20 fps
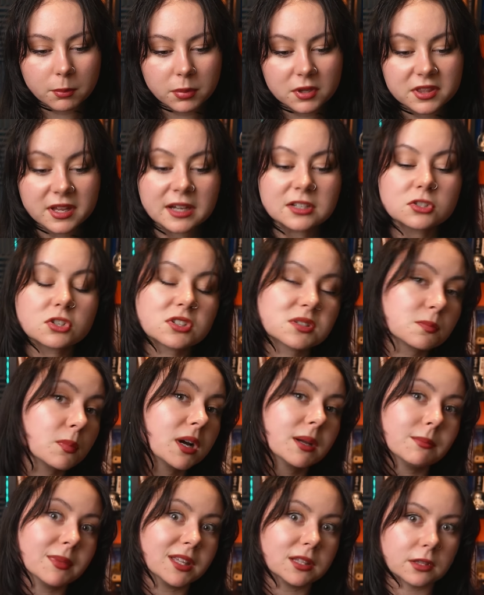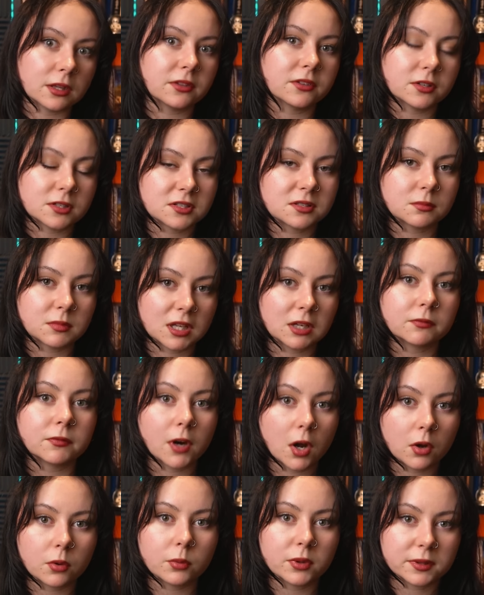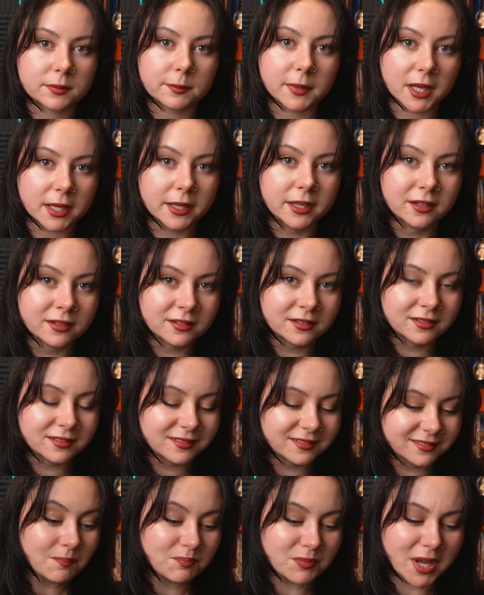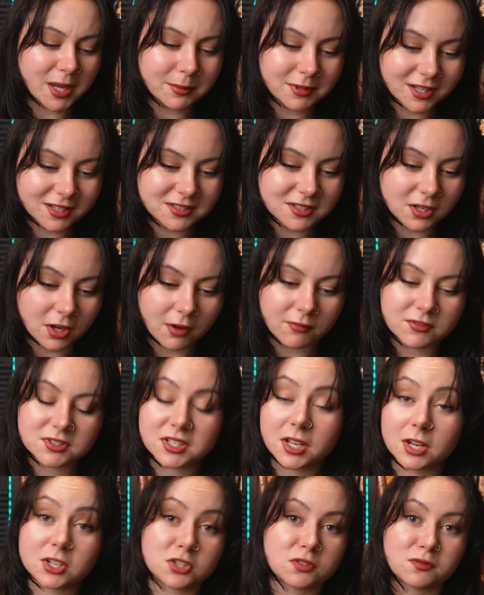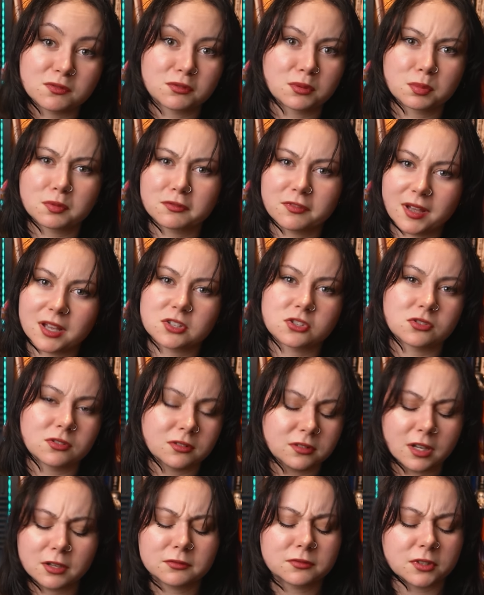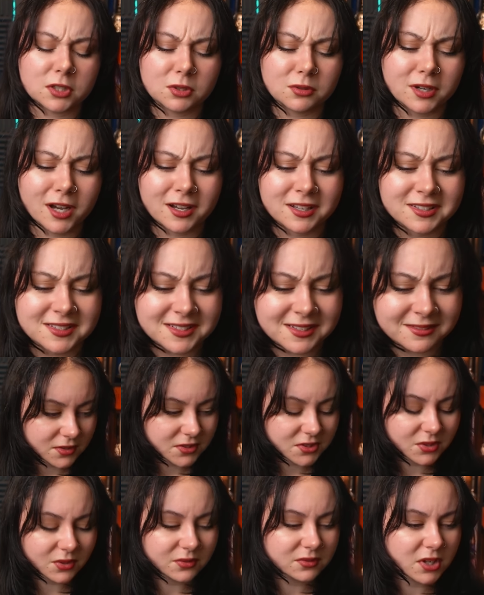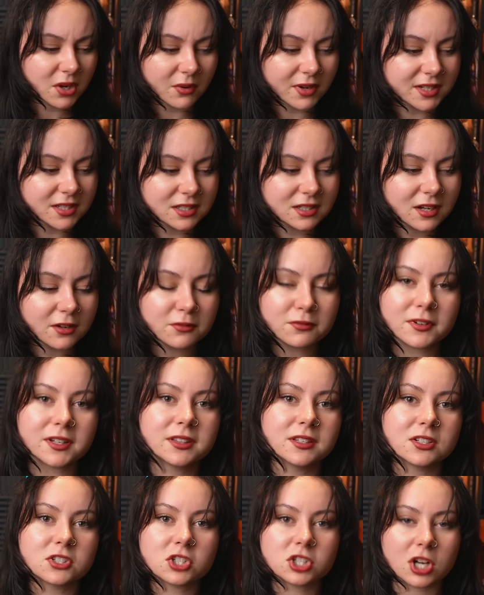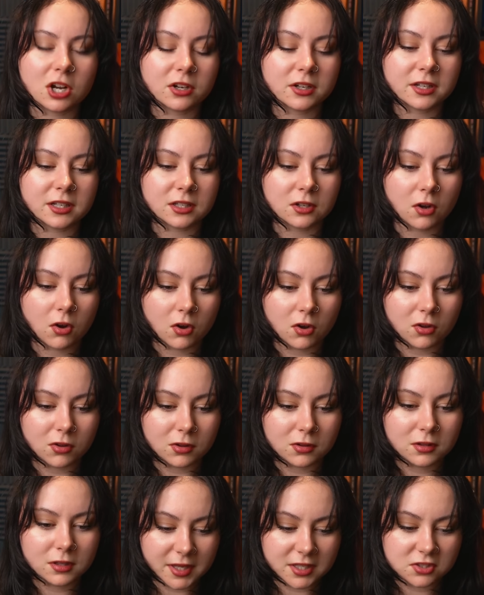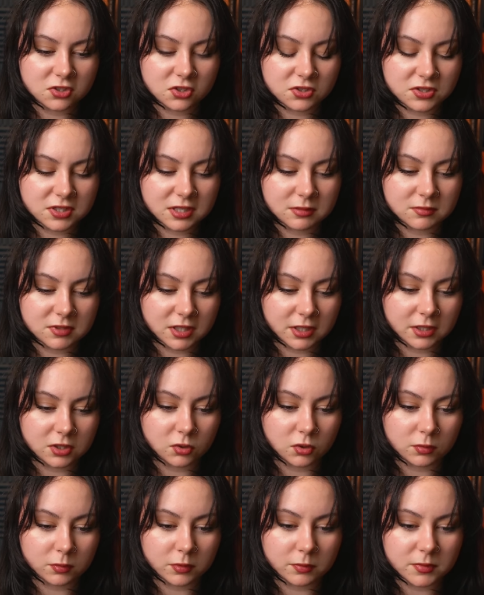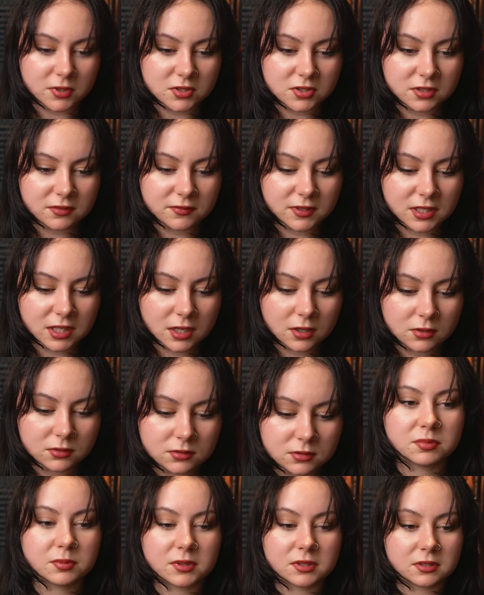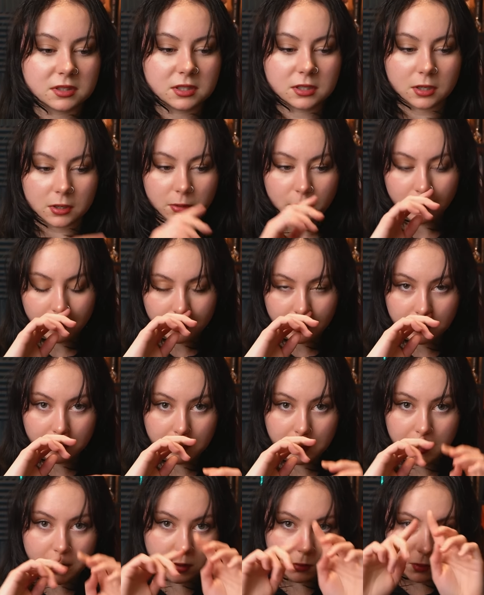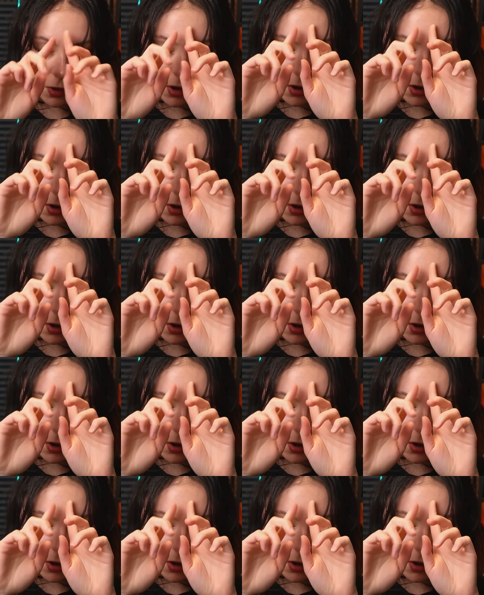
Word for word: But that just might mean that there's something wrong with me. Maybe that's a conversation for a professional, not for you guys. So no, I did not find this shocking at all. It just seemed like a normal music video, but you know, go